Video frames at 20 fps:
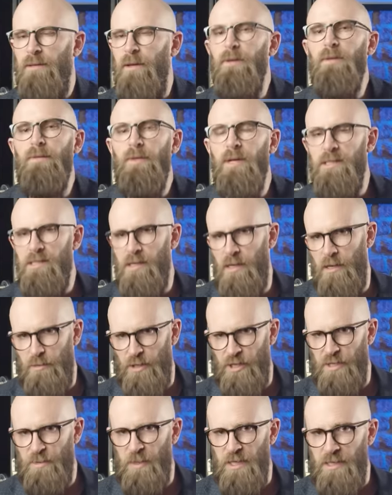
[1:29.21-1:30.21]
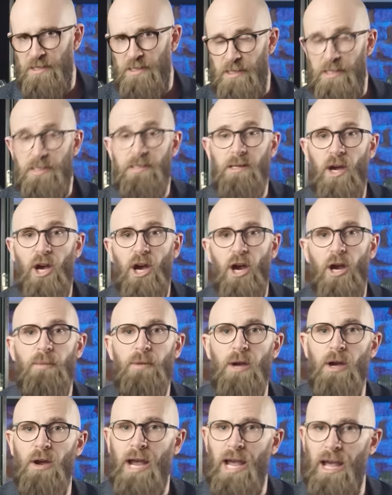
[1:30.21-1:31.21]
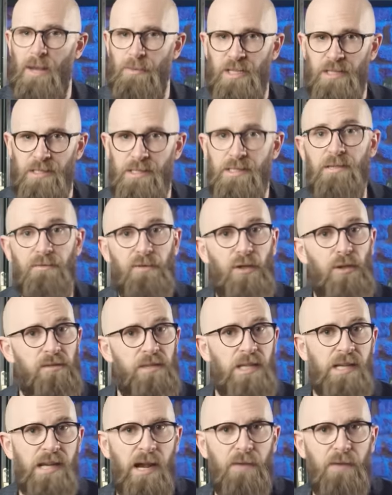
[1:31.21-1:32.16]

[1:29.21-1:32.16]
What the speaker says: Though the first Homo species, Homo habilis, evolved in